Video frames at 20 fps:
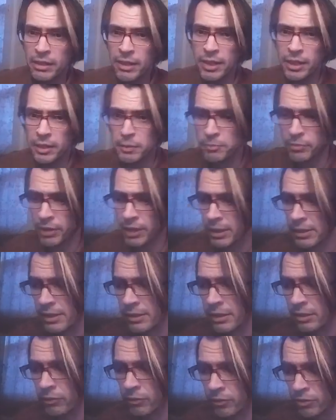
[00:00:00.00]
like a brandy
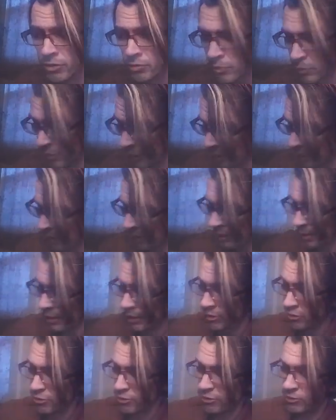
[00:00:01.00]
that looks more like
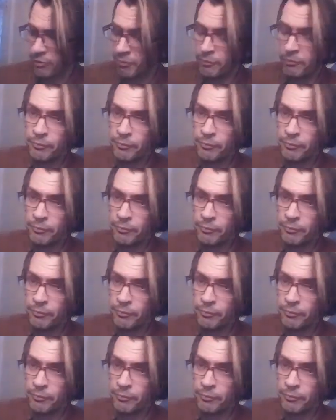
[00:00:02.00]
this.